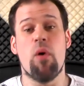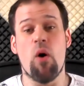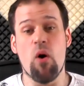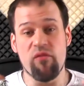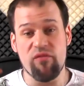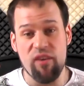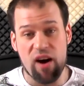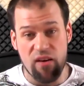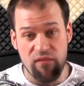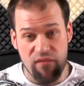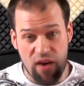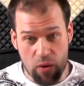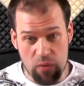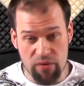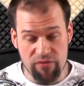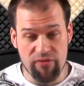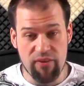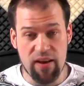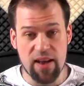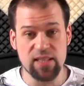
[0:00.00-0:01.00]
Both are
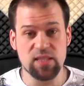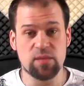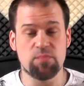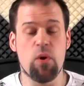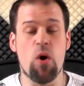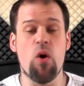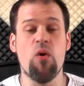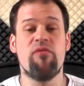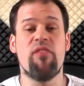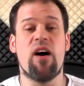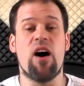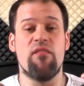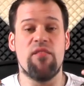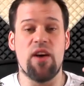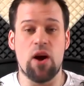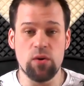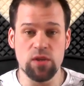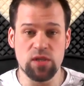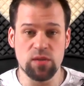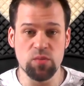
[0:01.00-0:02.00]
very fast, both are
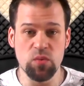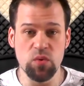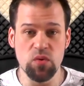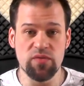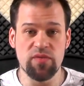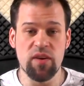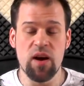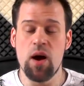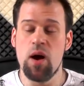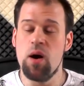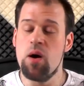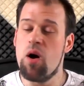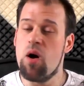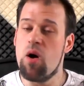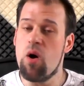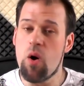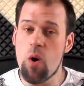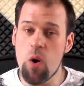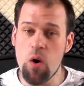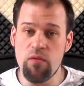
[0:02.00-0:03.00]
very smooth.
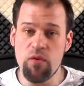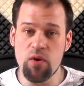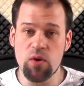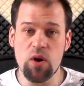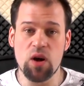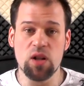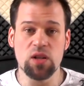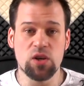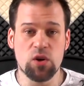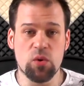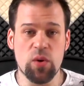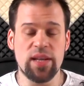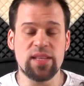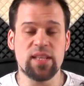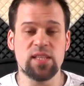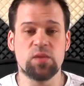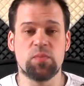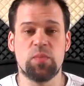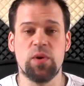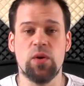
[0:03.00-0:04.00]
Overall,
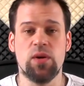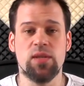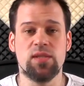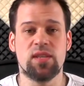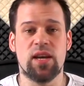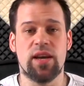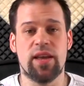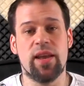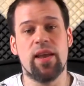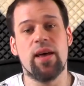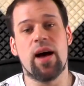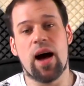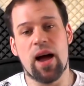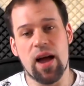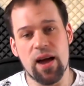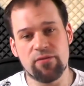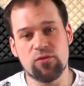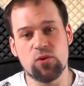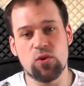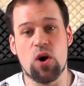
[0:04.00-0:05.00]
great experience, and
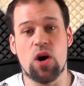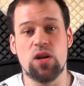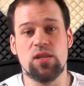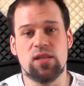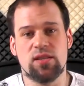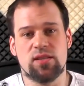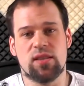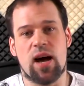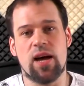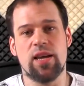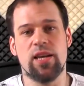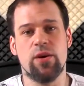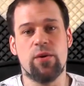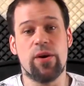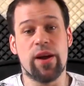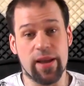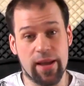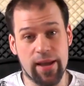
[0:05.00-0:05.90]
I have to call it a tie here